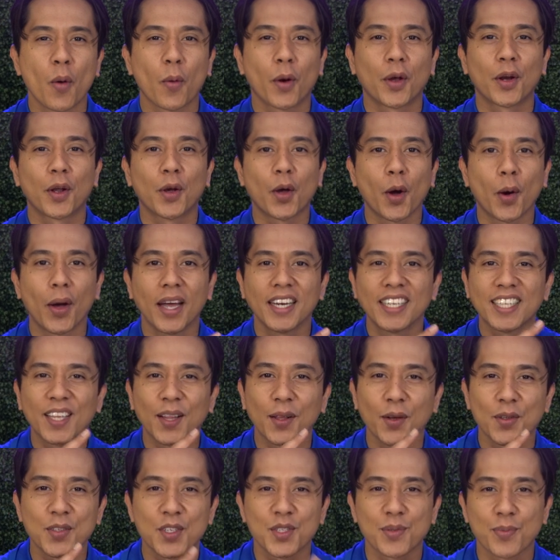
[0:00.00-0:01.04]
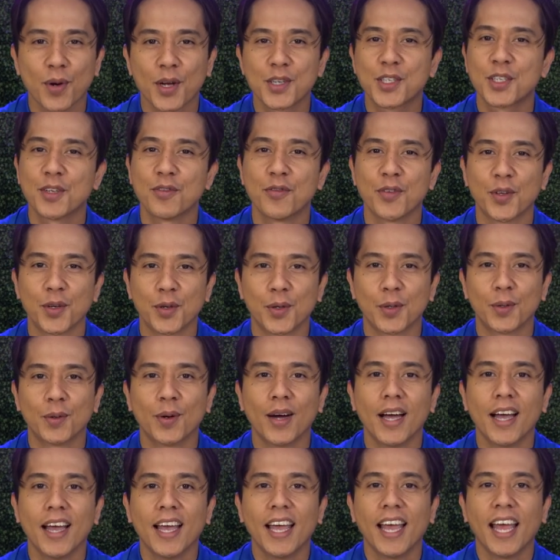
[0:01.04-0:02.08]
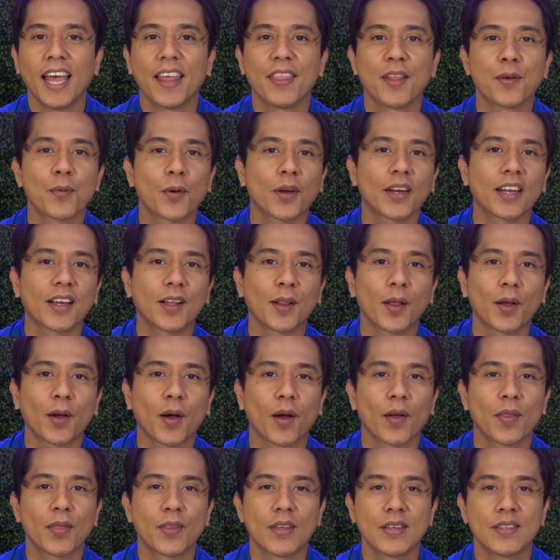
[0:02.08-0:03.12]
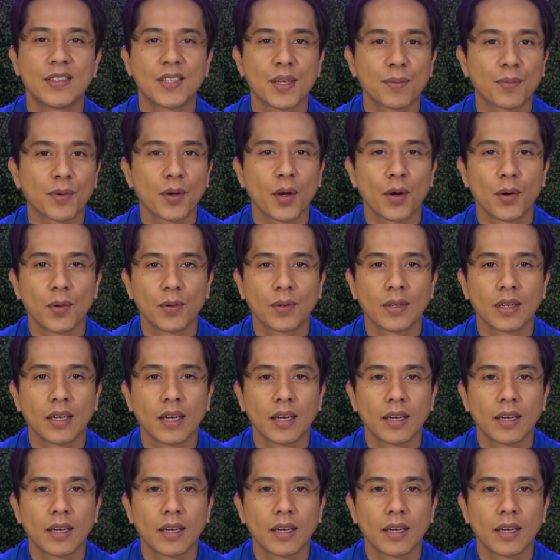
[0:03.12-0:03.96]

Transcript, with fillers: we're gonna go ahead and click on the spreadsheet view, and then we're gonna click on the zip code